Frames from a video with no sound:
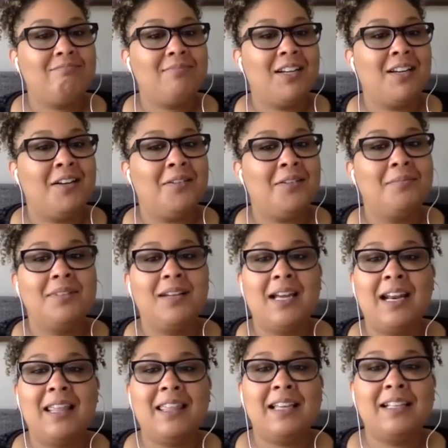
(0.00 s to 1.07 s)
Um,
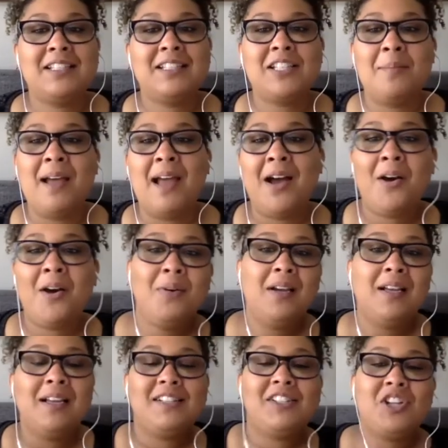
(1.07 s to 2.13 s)
and I think somehow,
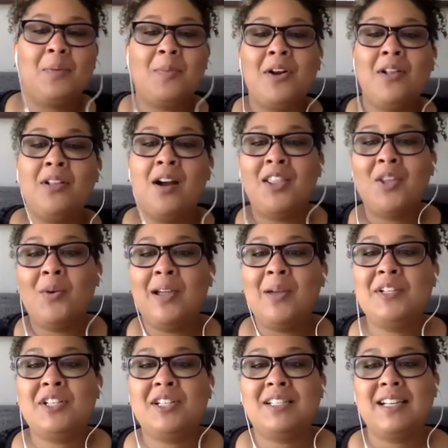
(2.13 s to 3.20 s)
somewhere along the way,
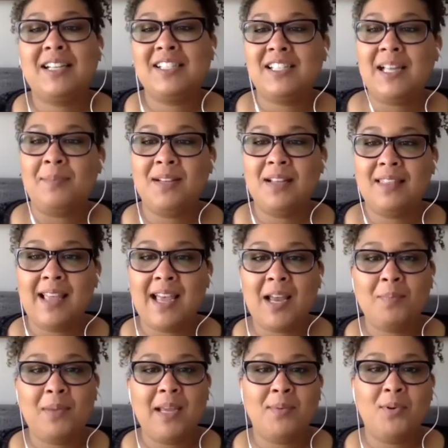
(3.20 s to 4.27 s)
we just accepted
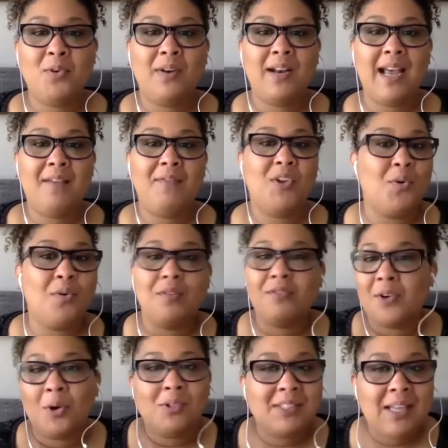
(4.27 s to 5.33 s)
that people would have their own
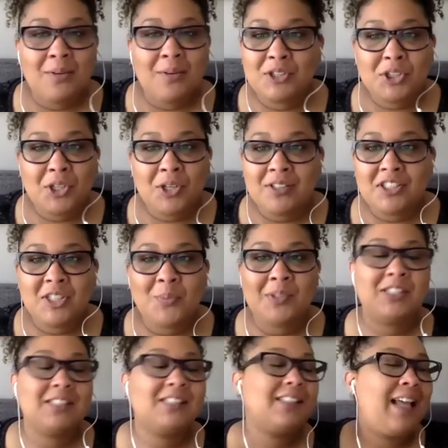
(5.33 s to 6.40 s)
phones out in church and we
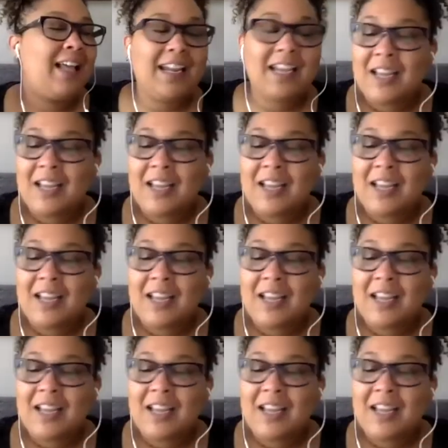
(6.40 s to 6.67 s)
just like,